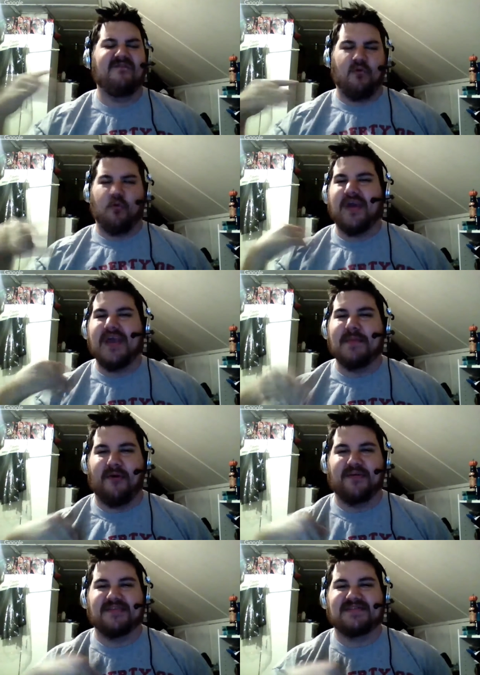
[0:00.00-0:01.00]

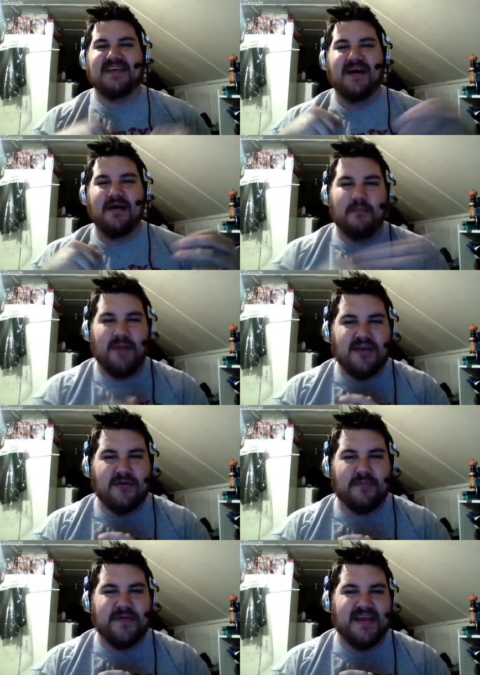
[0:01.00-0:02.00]
Freebirds
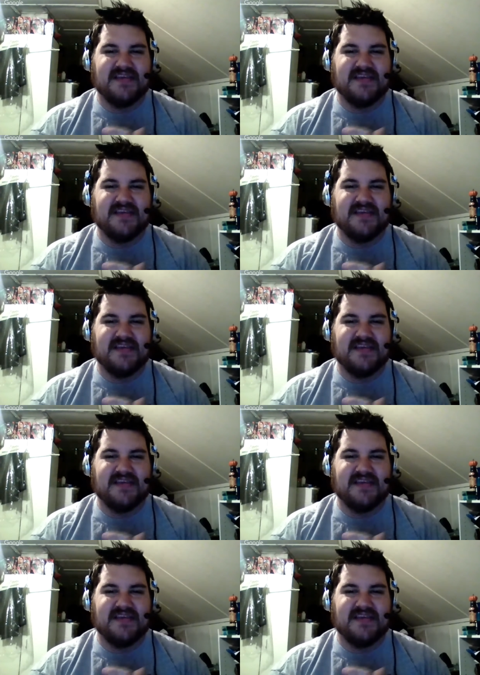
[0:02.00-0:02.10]
Michael P.S.